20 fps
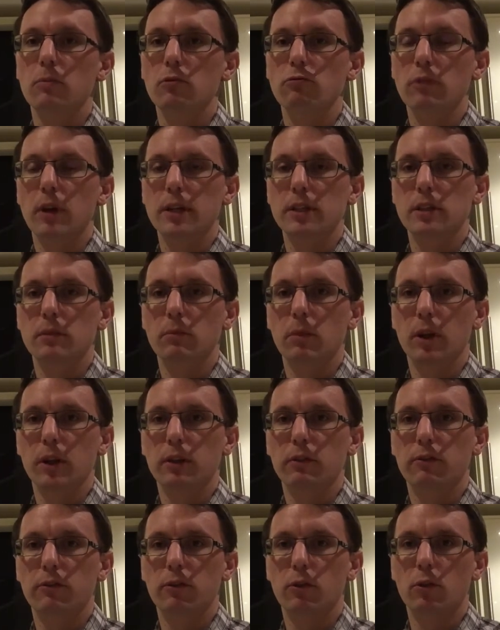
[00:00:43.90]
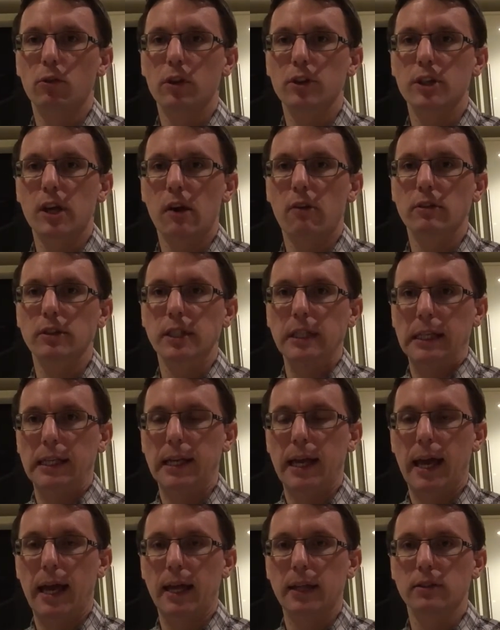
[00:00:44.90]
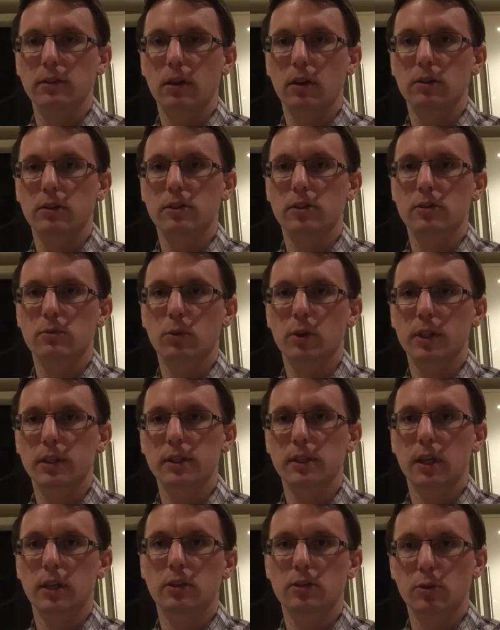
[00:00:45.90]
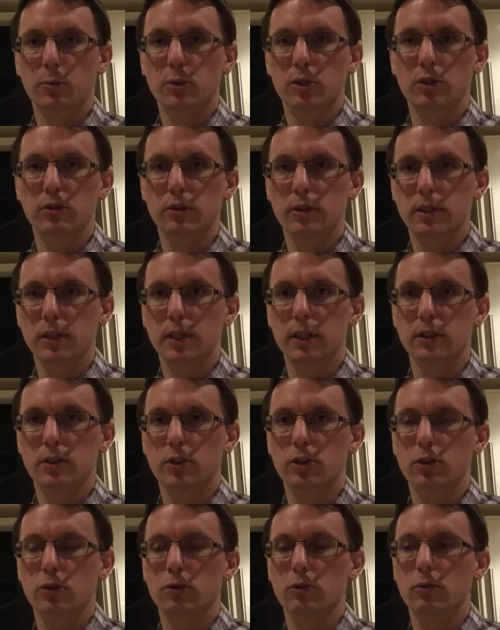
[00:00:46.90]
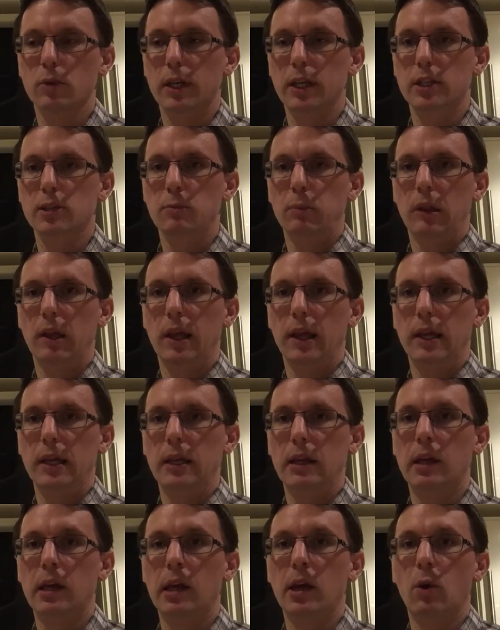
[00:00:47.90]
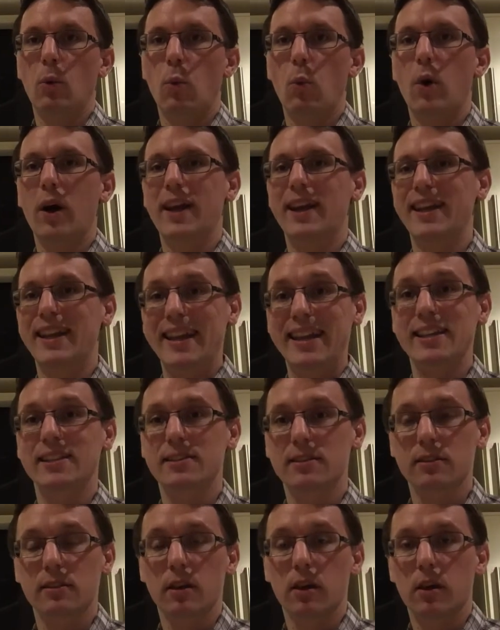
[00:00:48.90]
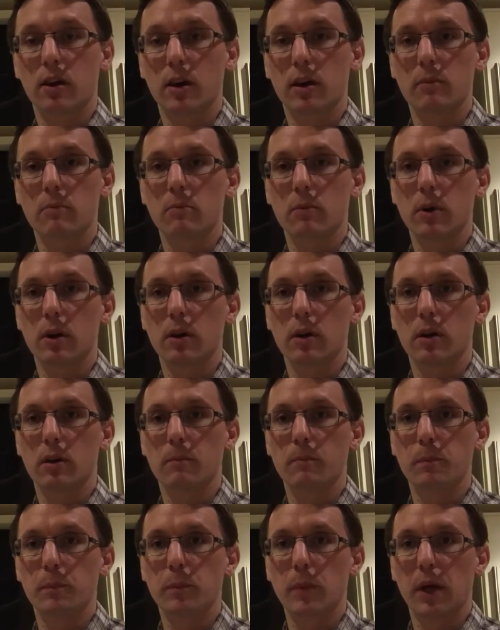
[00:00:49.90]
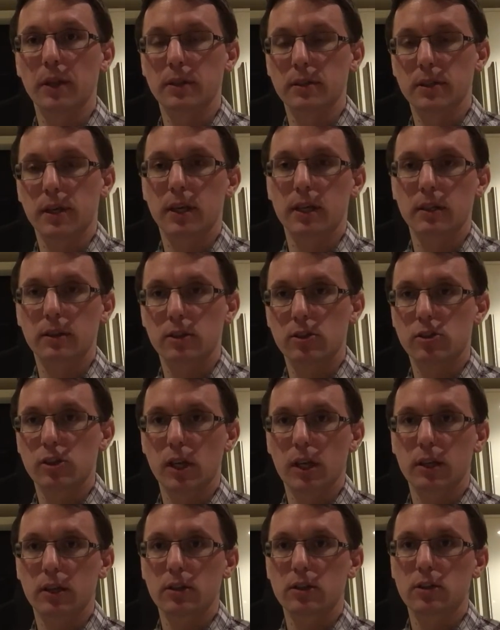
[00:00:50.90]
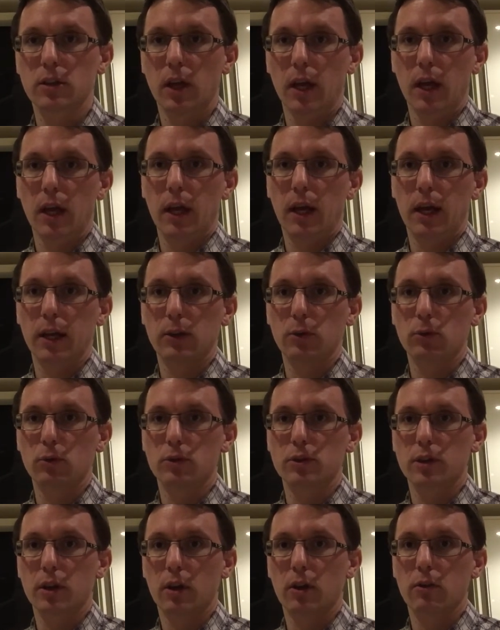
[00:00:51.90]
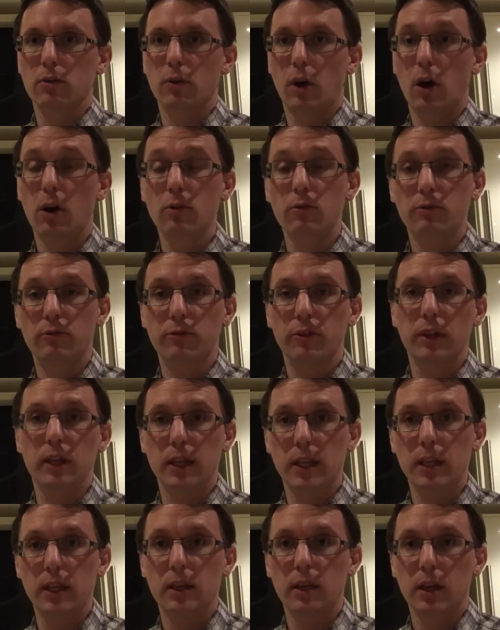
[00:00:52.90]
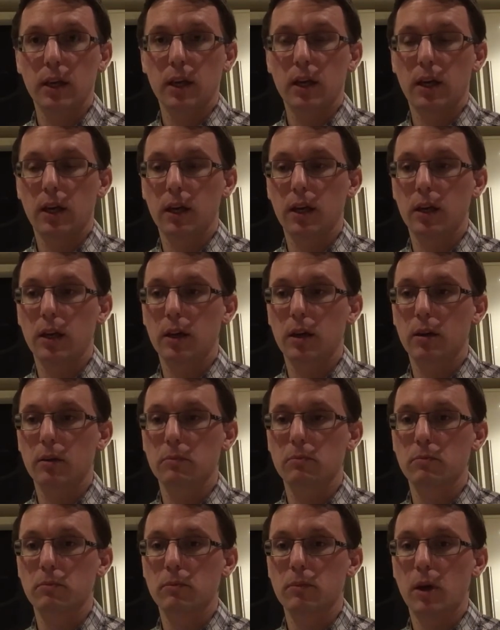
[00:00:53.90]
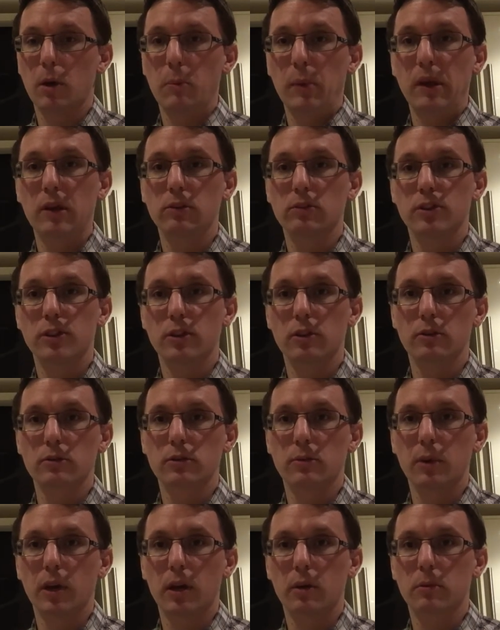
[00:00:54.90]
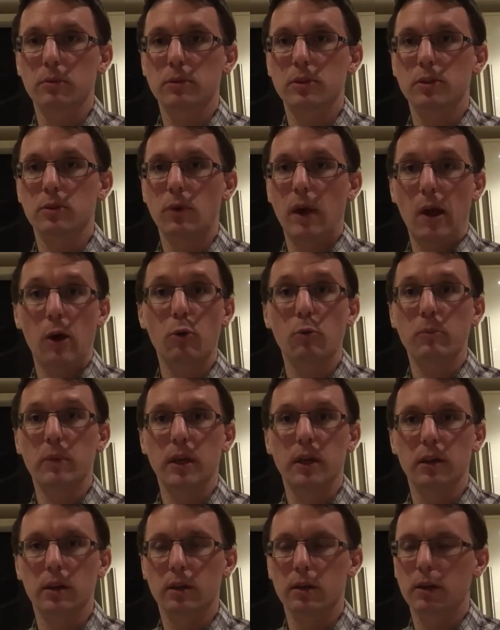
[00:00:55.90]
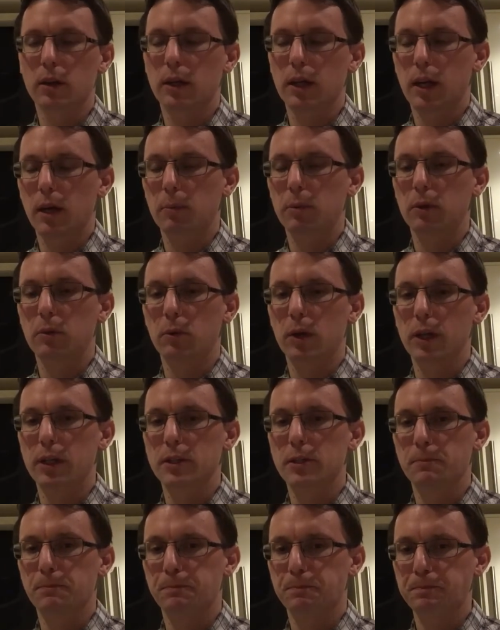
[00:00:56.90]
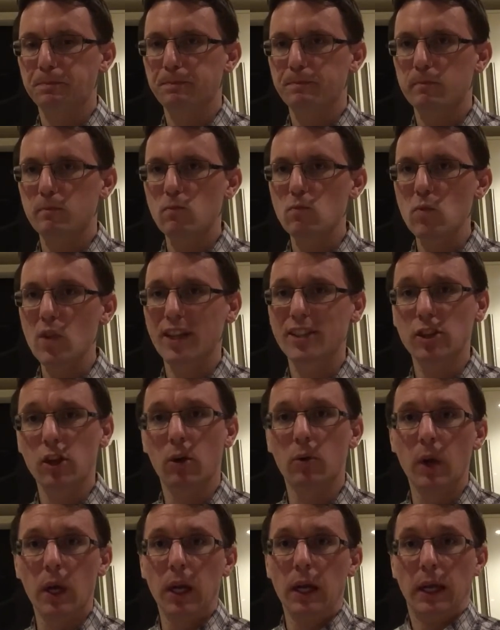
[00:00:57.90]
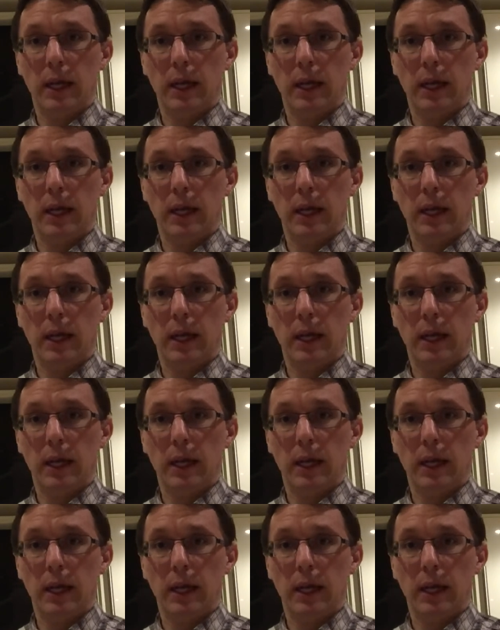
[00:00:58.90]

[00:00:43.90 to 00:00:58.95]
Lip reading: raising money for a charity, and I just wanted to take this opportunity to explain why it is that I'm undertaking this challenge, and also hopefully appeal to you to be able to help me in a couple of ways. So